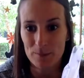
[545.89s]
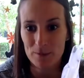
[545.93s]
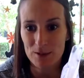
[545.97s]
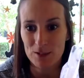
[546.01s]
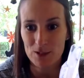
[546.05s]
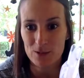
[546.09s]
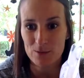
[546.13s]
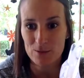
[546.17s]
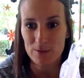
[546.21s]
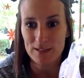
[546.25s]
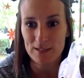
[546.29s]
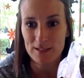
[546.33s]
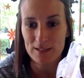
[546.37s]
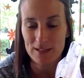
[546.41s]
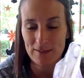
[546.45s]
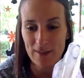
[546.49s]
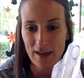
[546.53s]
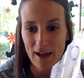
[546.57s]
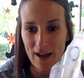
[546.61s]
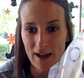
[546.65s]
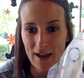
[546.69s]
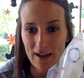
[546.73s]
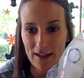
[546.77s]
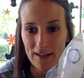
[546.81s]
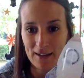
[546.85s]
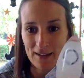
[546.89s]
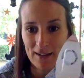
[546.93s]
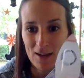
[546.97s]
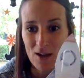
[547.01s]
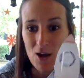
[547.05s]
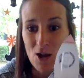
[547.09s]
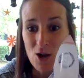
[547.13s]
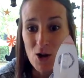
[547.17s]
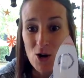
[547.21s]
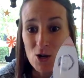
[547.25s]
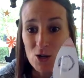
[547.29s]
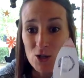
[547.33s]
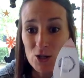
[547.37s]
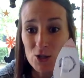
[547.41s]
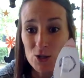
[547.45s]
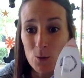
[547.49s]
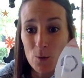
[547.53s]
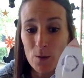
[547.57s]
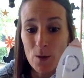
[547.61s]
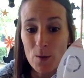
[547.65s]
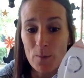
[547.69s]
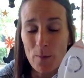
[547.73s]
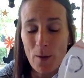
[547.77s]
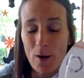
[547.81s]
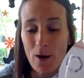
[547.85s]
Do you see that? So
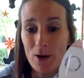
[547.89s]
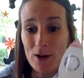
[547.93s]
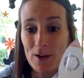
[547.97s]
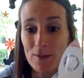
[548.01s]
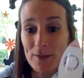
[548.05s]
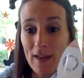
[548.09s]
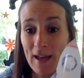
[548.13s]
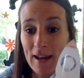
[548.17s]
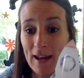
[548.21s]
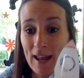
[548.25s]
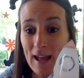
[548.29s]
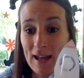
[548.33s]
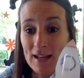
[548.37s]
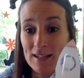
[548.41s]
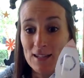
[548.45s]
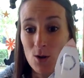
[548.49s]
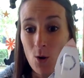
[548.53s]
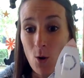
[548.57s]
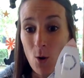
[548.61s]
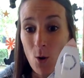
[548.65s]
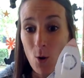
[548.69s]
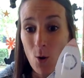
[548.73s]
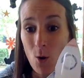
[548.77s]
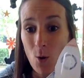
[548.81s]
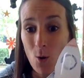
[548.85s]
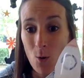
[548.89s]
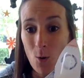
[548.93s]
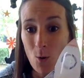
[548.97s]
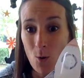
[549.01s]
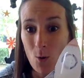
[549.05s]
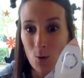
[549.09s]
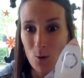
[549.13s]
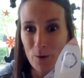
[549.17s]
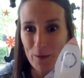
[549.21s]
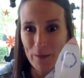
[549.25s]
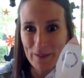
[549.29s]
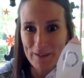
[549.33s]
the part that has a hole,